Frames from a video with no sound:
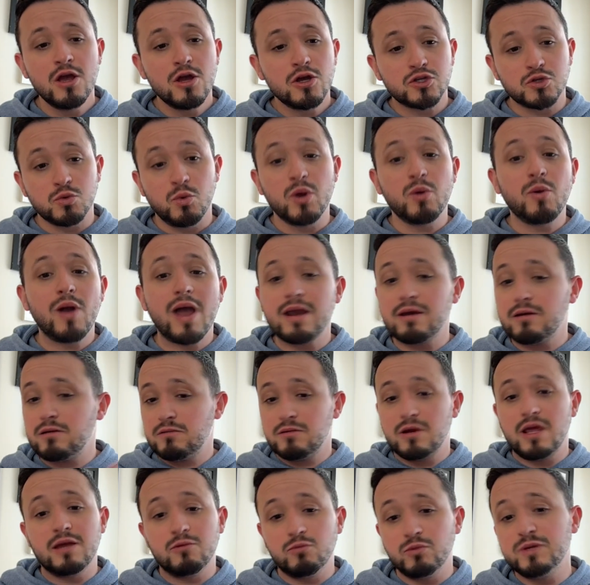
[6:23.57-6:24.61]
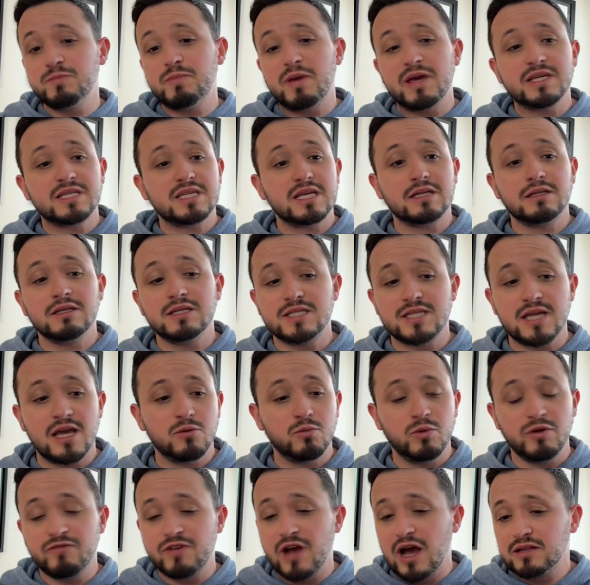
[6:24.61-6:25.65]
So we went and we basically
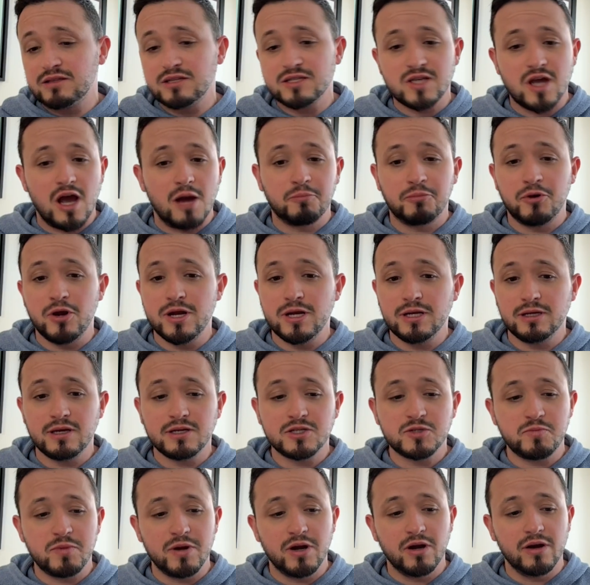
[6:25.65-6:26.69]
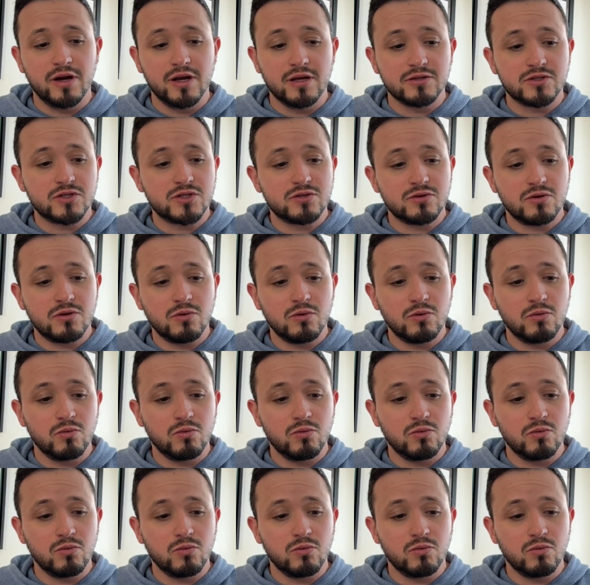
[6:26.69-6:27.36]
said, we've got this operating experience.